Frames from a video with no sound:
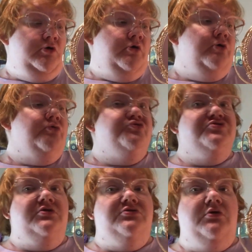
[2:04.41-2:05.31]
It was
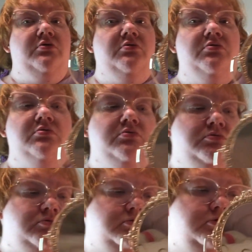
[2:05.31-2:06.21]
just,
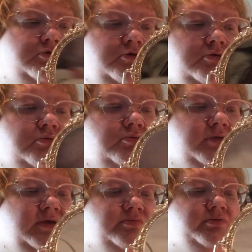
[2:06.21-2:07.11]
oh,
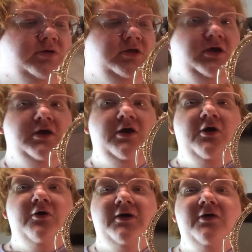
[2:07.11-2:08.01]
that's pretty.
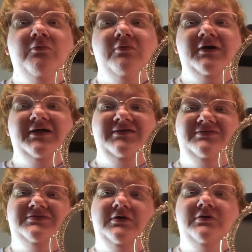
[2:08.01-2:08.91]
It
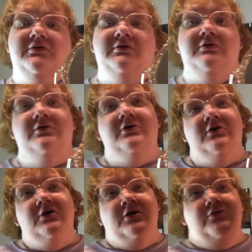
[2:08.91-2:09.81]
was,
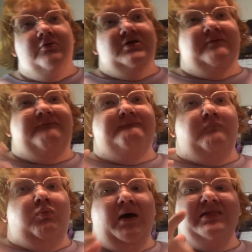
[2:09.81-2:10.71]
it was
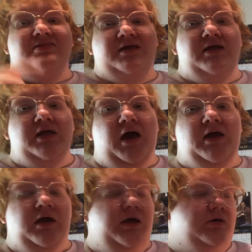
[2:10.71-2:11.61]
Wednesday
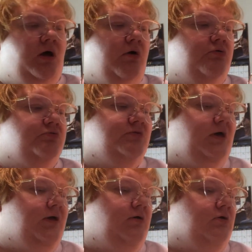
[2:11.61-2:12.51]
night and I was
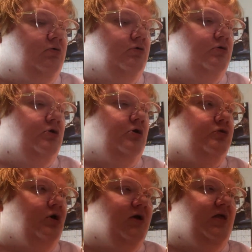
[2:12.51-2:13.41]
like
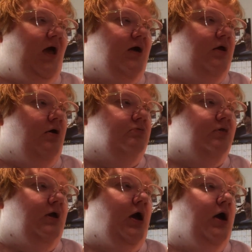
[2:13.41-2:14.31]
looking at it. I was
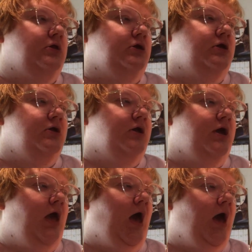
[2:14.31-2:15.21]
like, I need
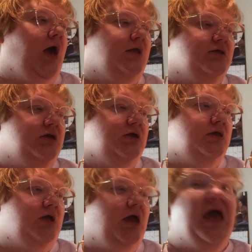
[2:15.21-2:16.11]
it, I
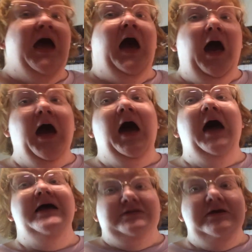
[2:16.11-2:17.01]
need it,
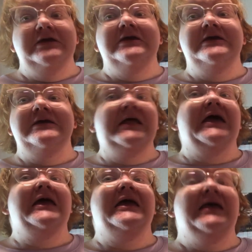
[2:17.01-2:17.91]
I need
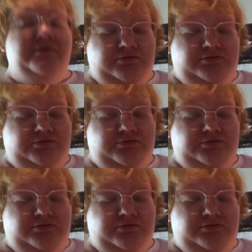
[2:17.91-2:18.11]
it.